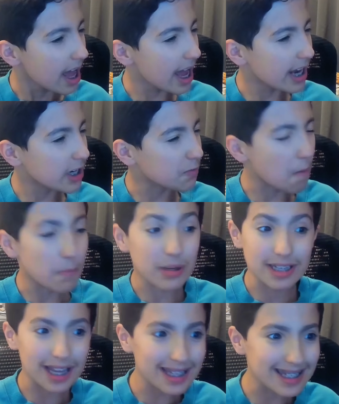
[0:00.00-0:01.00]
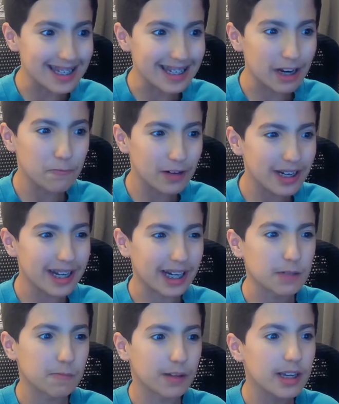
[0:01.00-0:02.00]
and represents it and really
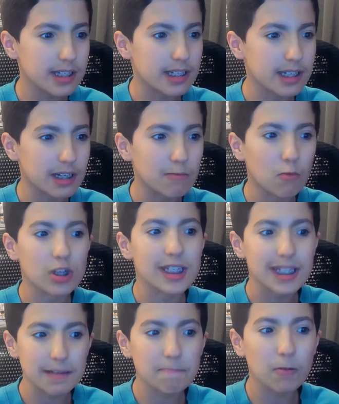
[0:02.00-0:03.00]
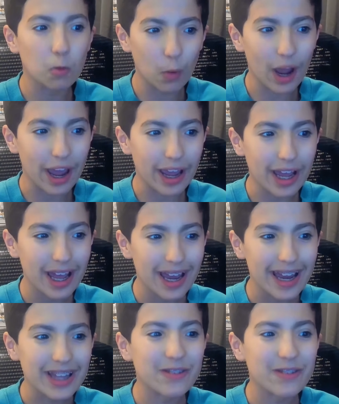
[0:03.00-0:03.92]
explains it in a more simple way in